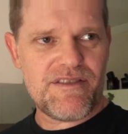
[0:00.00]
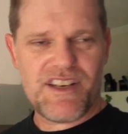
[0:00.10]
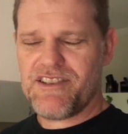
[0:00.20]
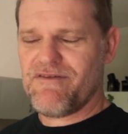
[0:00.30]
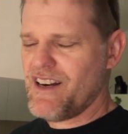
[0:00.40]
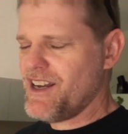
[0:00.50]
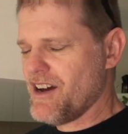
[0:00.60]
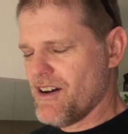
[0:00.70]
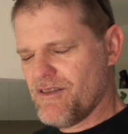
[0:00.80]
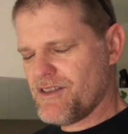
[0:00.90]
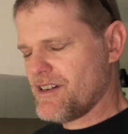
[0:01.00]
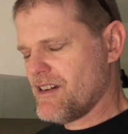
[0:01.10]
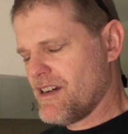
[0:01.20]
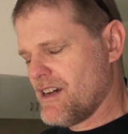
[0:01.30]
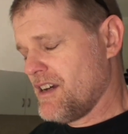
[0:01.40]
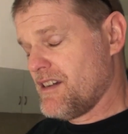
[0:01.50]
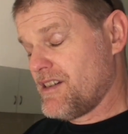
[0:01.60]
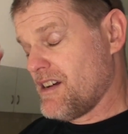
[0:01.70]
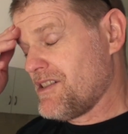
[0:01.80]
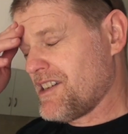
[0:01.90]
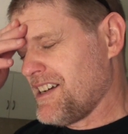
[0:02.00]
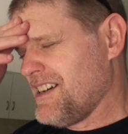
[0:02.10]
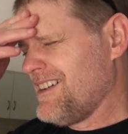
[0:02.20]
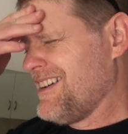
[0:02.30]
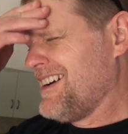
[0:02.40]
These videos, seriously,